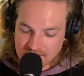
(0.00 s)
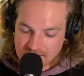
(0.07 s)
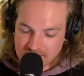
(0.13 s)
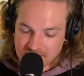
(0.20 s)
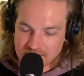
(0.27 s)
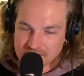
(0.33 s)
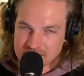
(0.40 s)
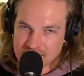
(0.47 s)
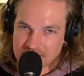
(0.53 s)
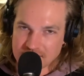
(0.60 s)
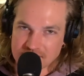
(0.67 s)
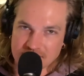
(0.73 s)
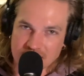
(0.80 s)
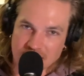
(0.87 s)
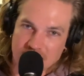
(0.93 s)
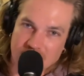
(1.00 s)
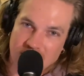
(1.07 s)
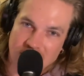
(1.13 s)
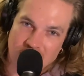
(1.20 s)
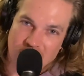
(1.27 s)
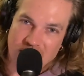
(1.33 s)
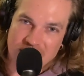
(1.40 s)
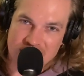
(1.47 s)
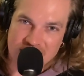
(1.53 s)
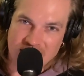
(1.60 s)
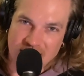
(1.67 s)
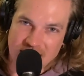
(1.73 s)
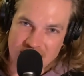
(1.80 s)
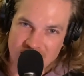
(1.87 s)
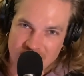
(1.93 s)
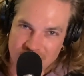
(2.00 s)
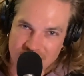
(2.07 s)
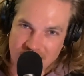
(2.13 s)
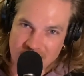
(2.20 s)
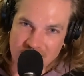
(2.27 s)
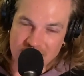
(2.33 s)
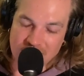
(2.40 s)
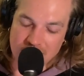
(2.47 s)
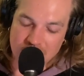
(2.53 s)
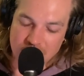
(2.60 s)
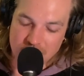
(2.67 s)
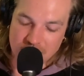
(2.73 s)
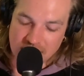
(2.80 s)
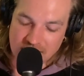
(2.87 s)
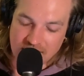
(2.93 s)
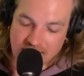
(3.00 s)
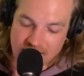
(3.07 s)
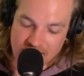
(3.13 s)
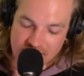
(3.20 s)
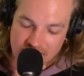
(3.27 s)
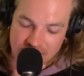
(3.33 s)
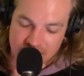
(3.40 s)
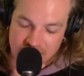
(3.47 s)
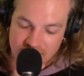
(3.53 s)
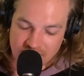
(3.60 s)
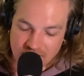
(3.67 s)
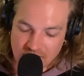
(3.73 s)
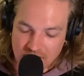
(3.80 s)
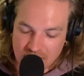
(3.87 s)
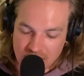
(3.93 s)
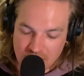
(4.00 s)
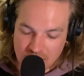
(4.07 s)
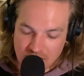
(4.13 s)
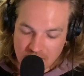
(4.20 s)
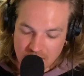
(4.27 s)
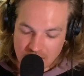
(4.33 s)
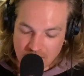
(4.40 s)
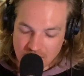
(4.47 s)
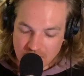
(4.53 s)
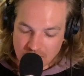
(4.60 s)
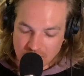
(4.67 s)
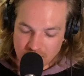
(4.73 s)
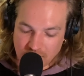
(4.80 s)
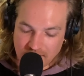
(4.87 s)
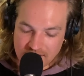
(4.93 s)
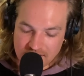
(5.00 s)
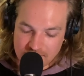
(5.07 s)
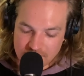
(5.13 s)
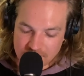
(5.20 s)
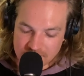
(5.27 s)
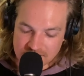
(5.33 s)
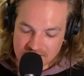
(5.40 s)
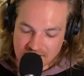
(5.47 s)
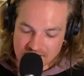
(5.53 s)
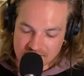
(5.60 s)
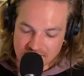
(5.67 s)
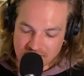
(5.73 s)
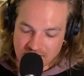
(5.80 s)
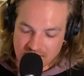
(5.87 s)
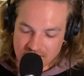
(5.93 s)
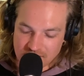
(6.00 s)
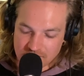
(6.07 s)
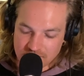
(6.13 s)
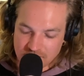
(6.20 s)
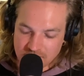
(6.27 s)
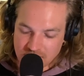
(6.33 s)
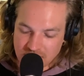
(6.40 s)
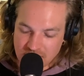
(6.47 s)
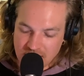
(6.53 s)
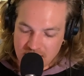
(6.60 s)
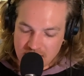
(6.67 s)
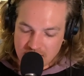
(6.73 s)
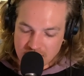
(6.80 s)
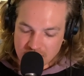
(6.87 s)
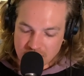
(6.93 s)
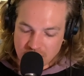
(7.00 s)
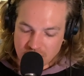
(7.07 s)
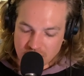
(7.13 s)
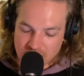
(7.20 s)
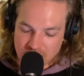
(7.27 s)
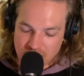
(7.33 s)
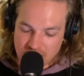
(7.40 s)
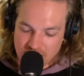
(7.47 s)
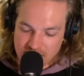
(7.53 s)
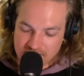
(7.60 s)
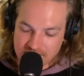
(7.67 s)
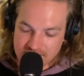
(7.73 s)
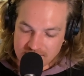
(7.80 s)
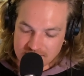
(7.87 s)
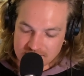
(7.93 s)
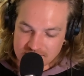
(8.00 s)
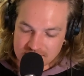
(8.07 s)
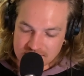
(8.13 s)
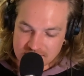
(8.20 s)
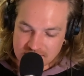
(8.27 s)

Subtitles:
It's going to start on the west side of the big island of Hawaii, which has a lot of coral and is